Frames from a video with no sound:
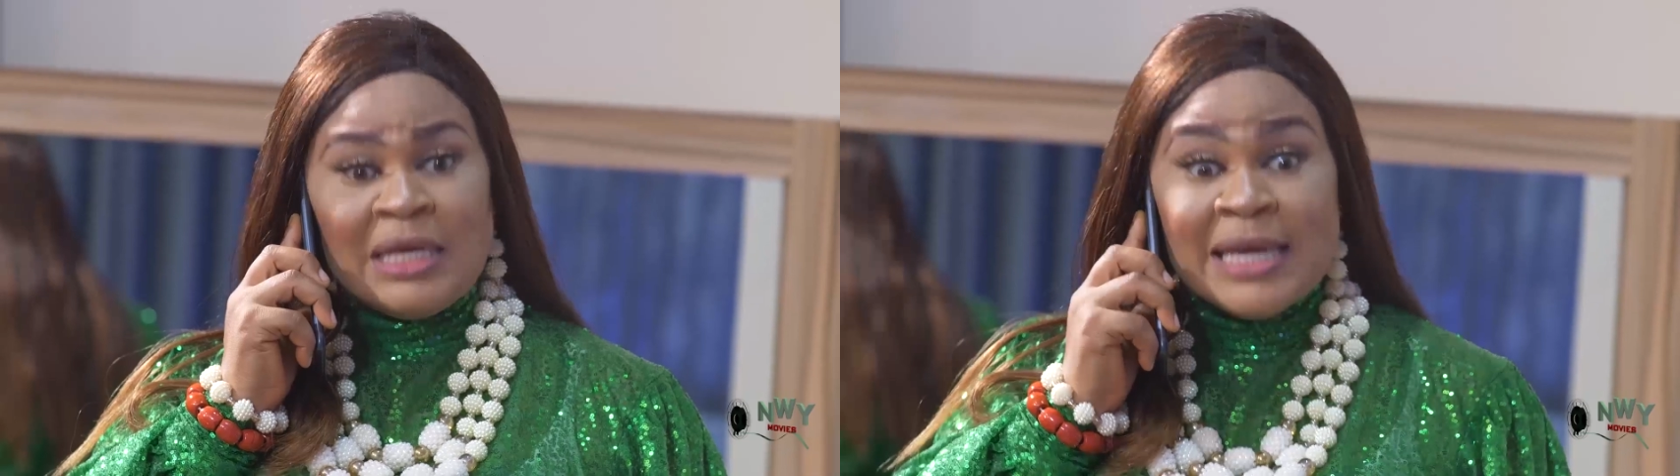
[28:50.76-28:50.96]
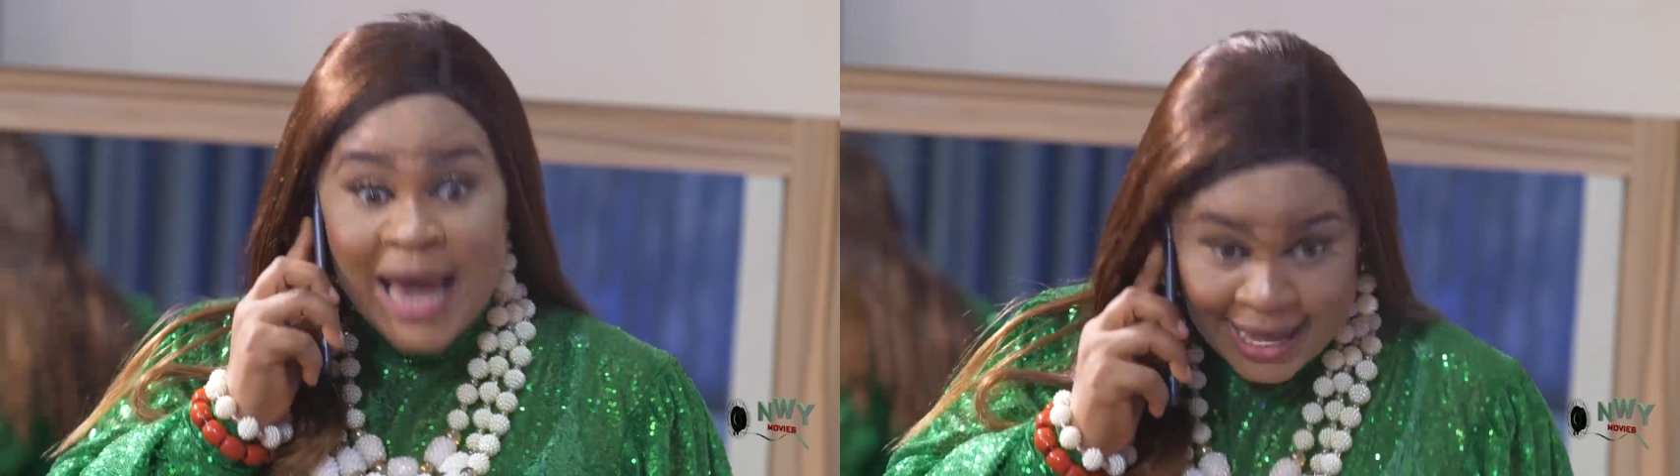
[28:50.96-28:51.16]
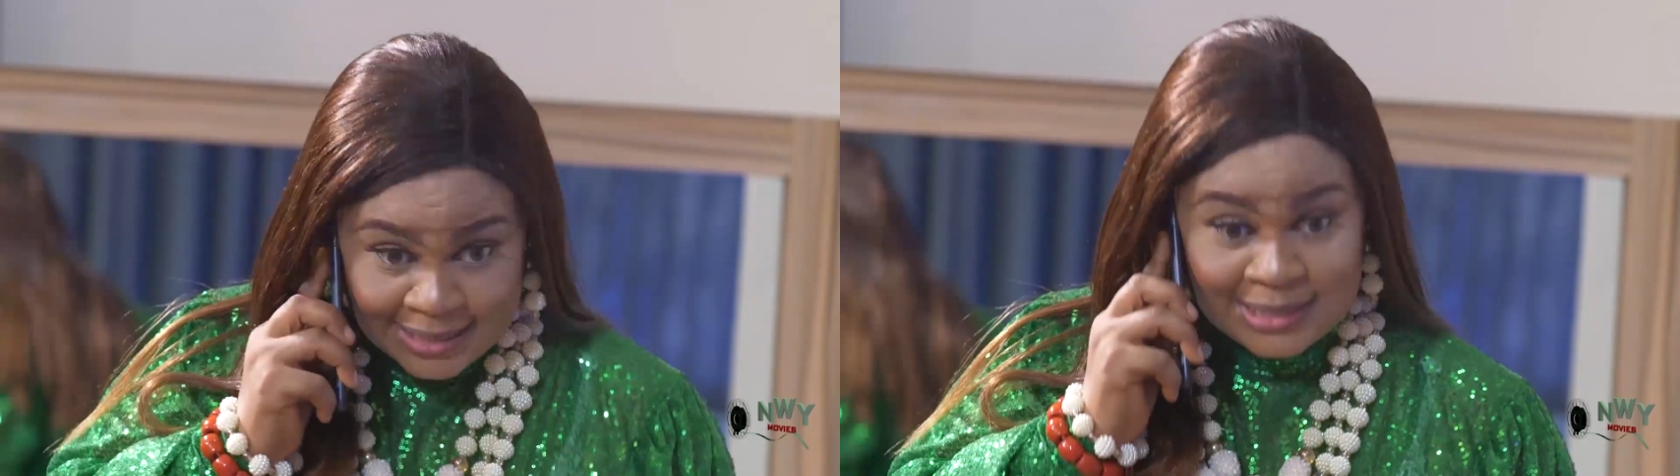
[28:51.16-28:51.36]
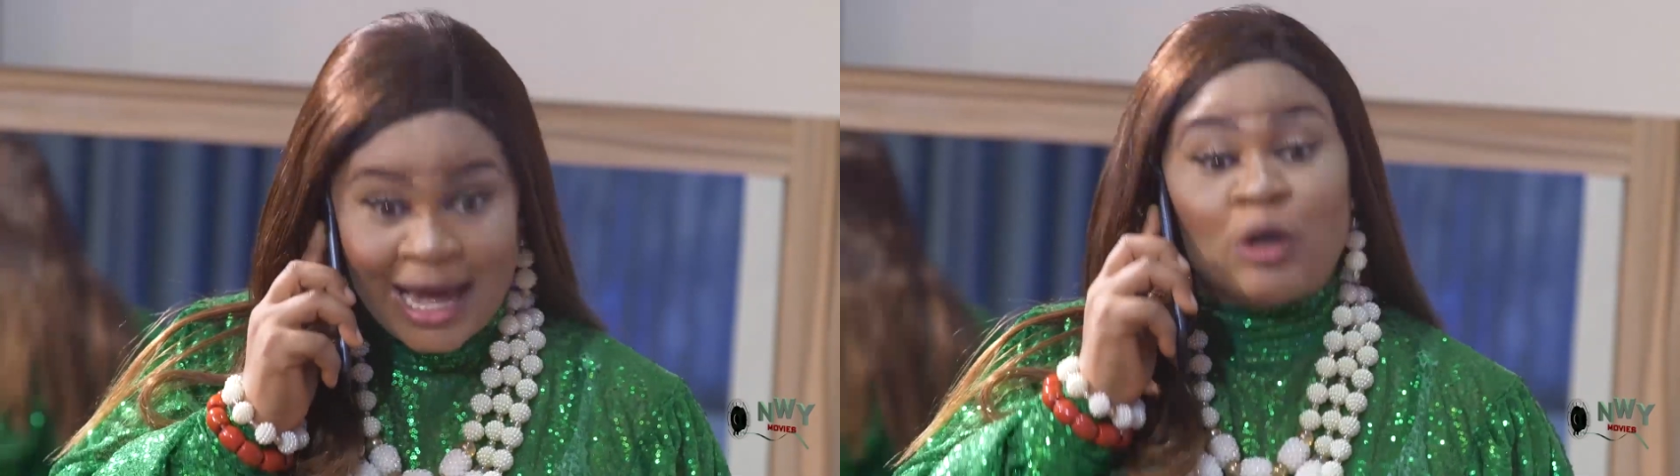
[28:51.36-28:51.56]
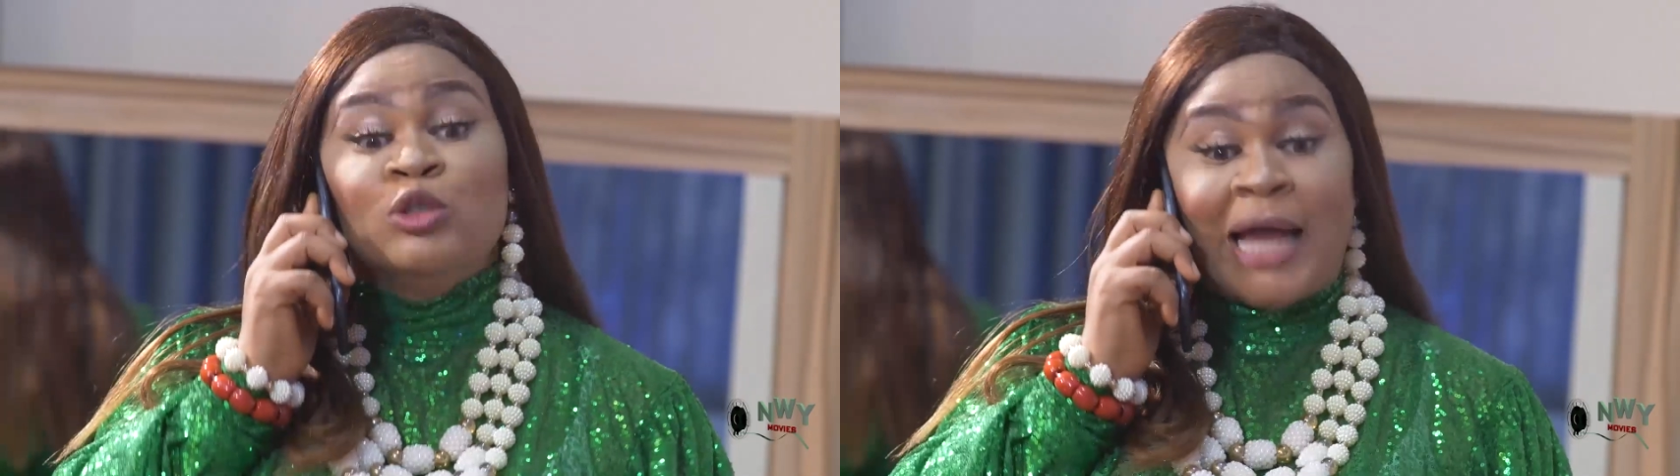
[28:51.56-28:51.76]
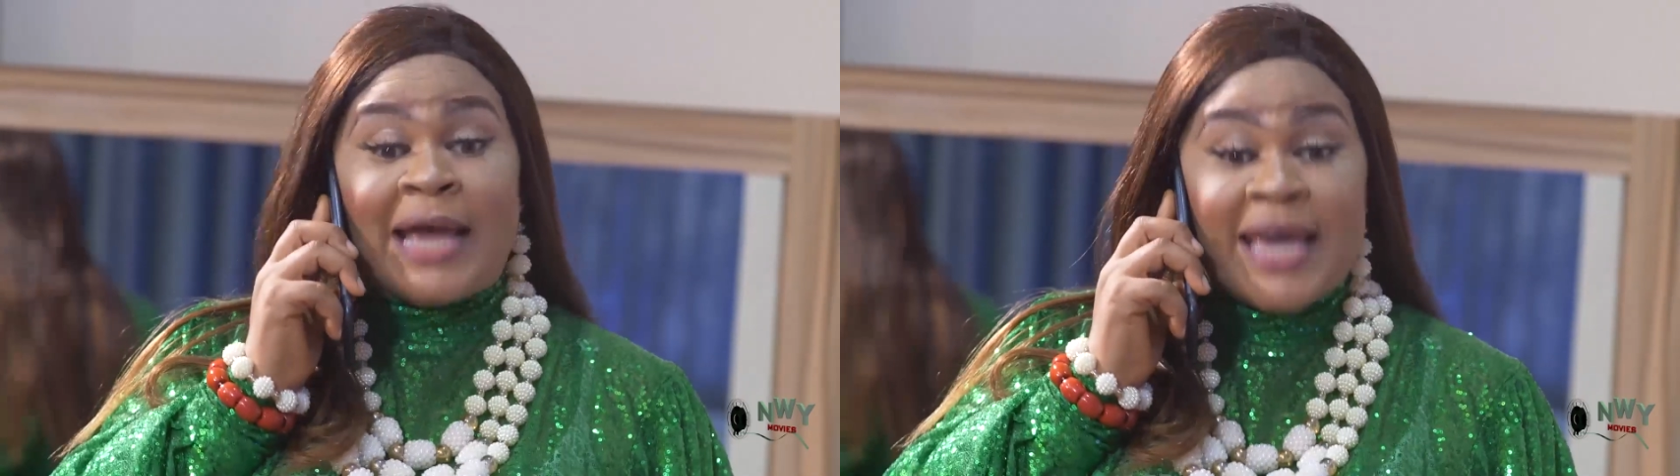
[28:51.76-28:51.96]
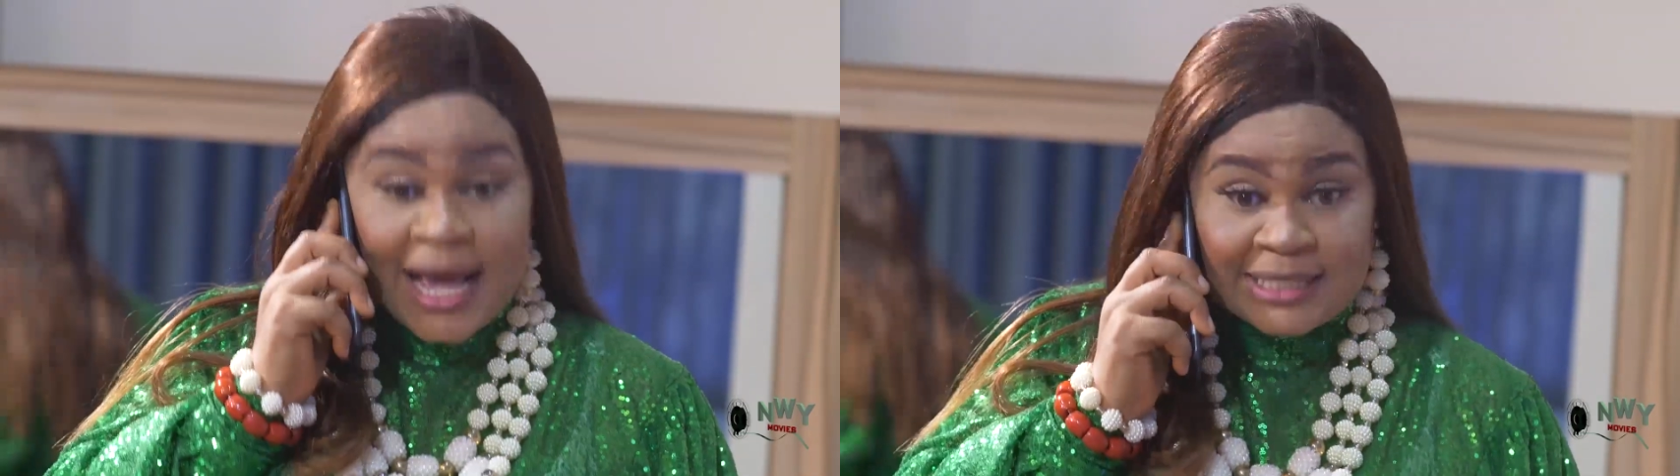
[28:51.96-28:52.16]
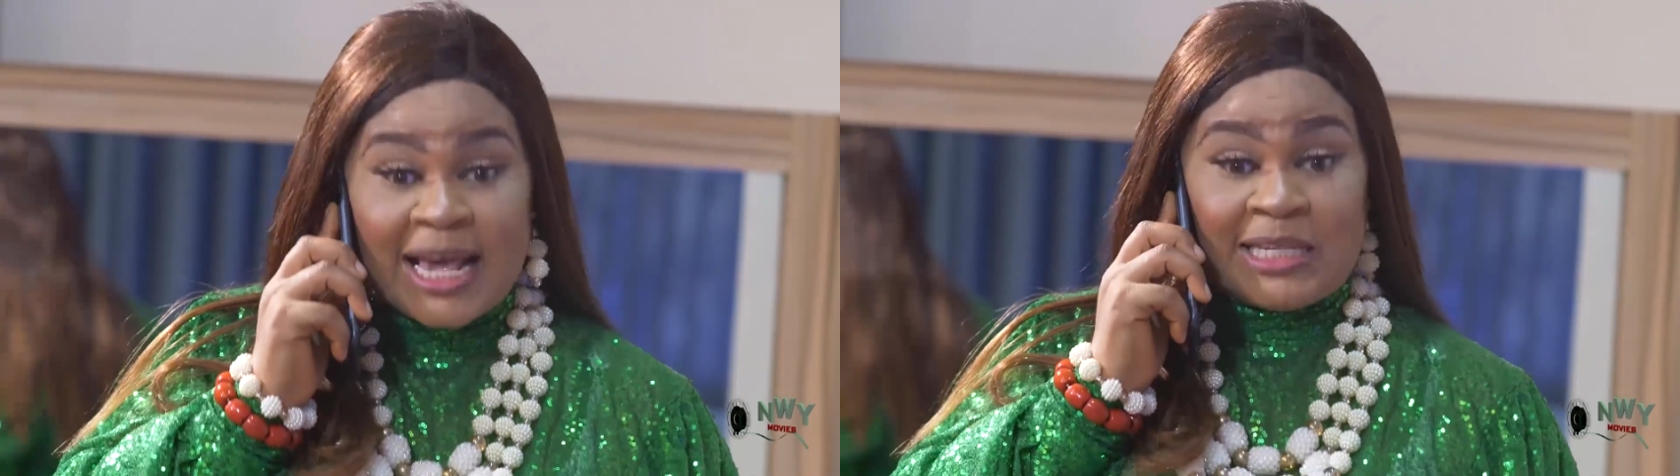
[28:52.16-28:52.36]
Yes, Akunna,
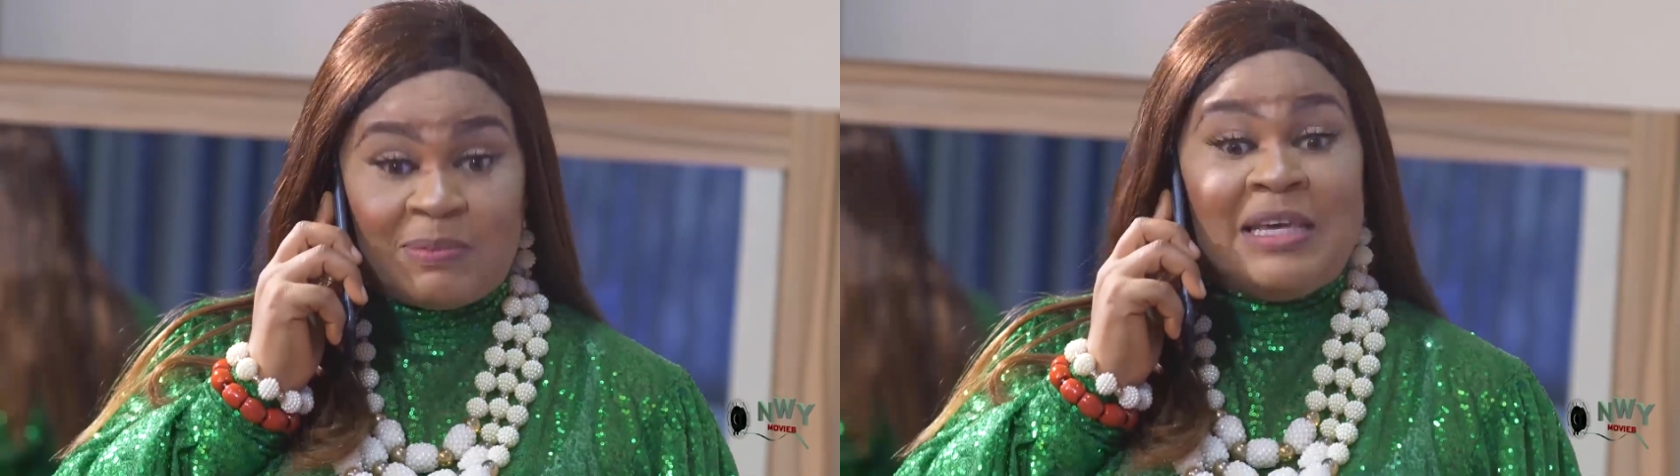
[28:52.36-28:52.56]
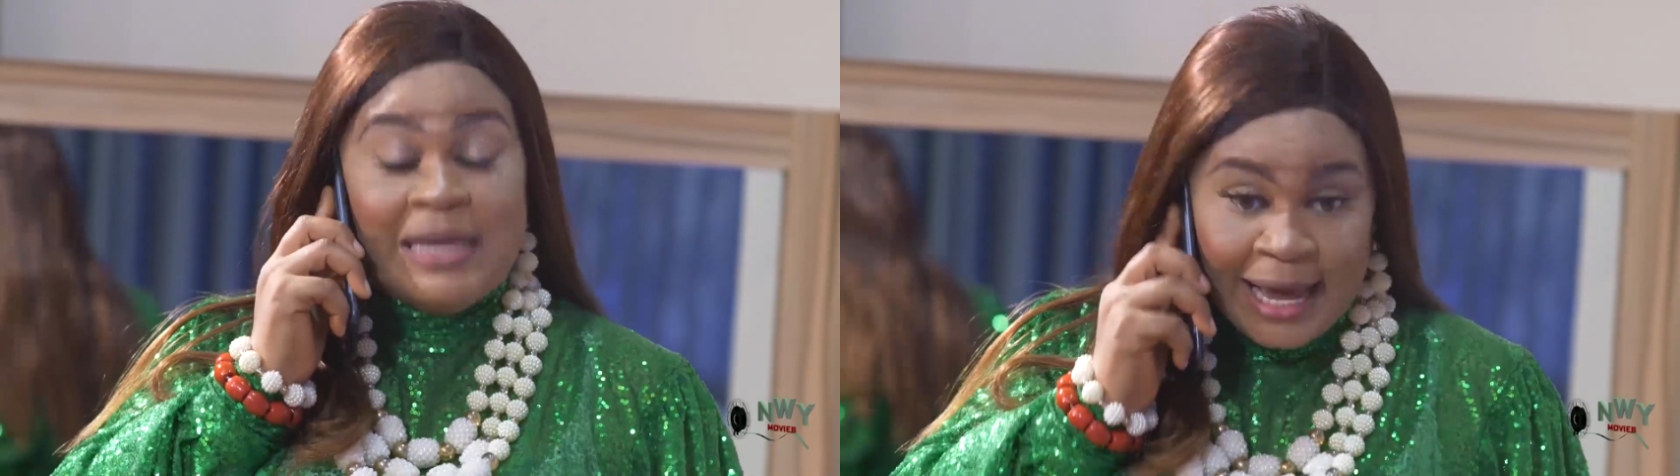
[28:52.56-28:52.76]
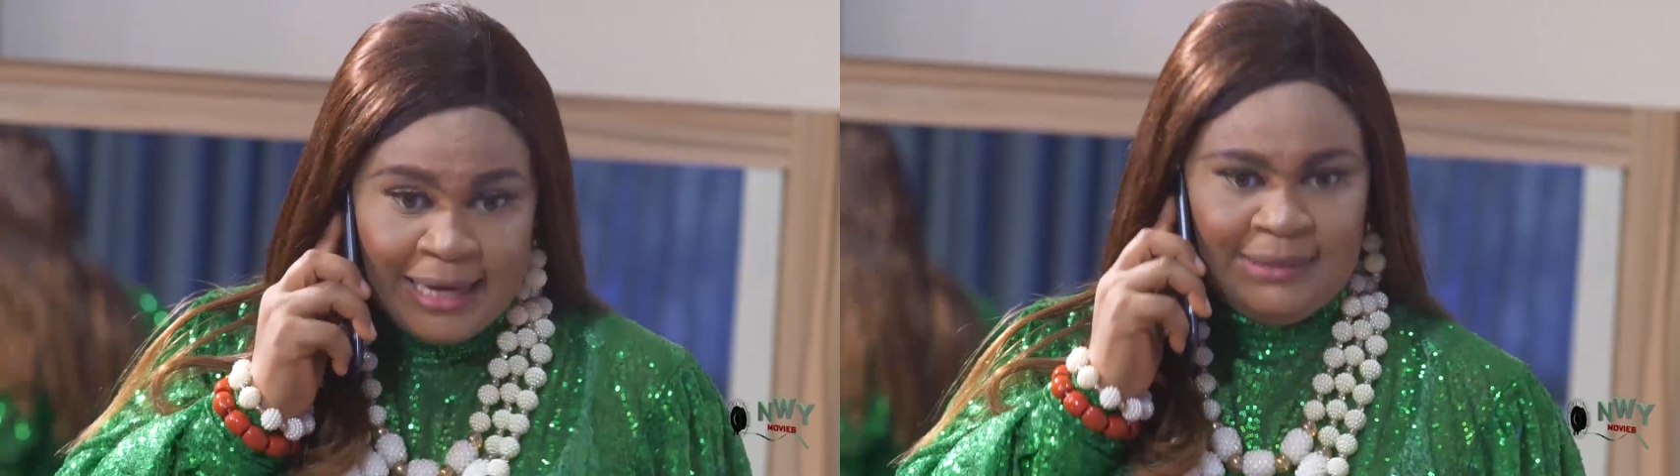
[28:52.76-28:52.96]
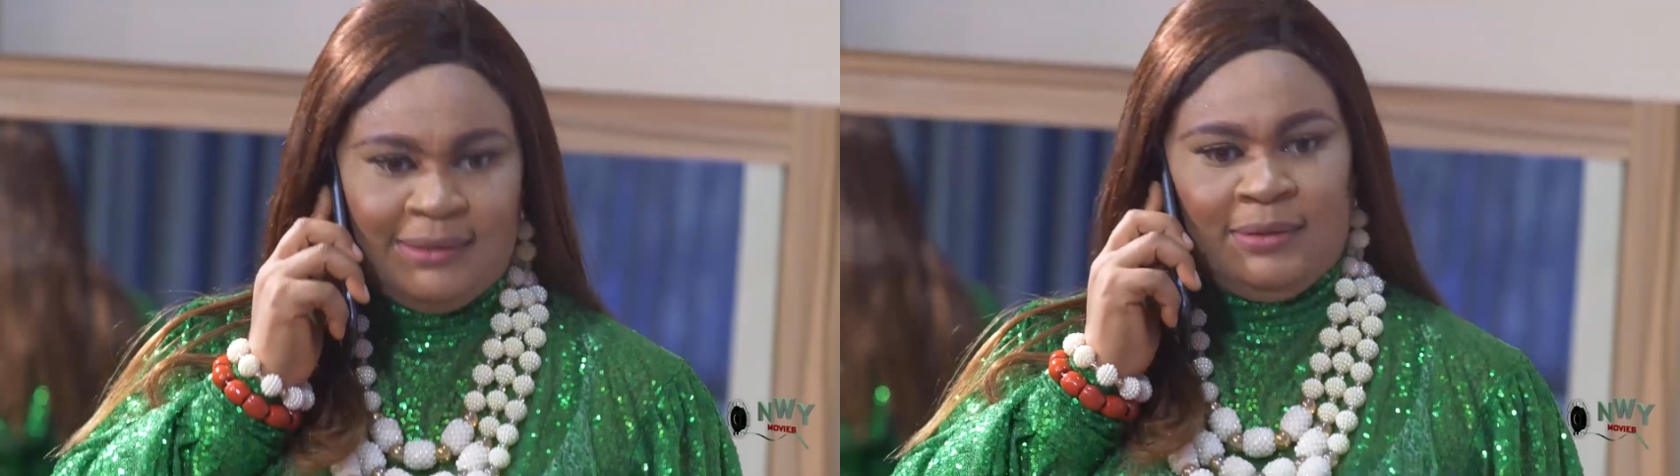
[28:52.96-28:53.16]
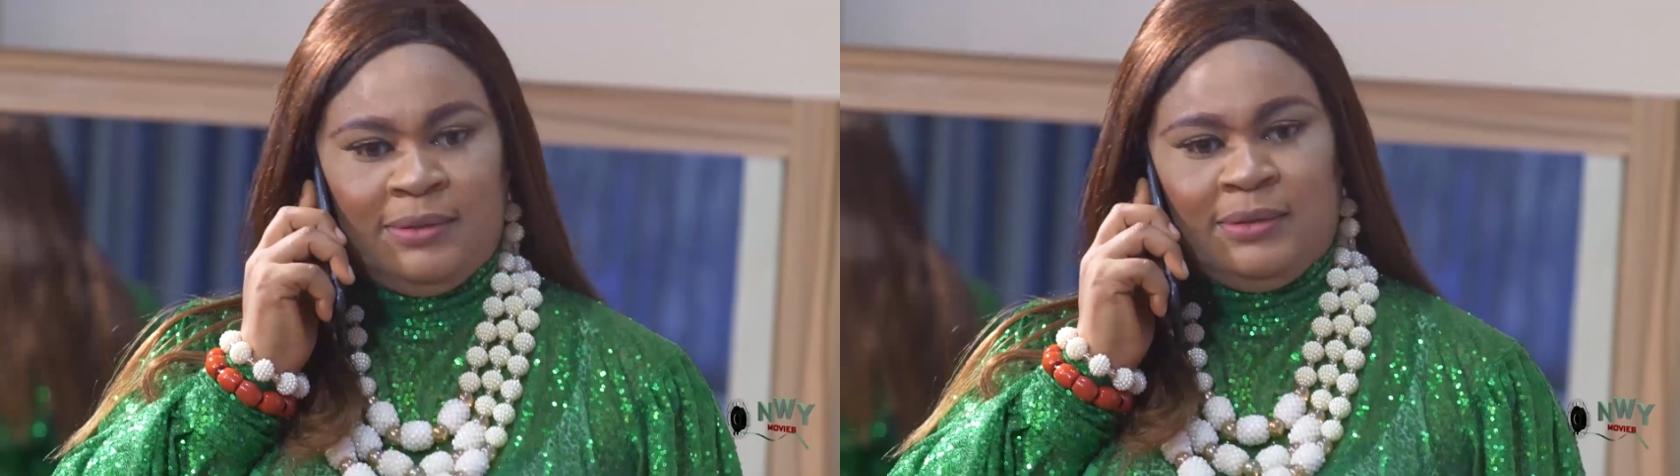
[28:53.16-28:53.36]
yes, he has been yelling.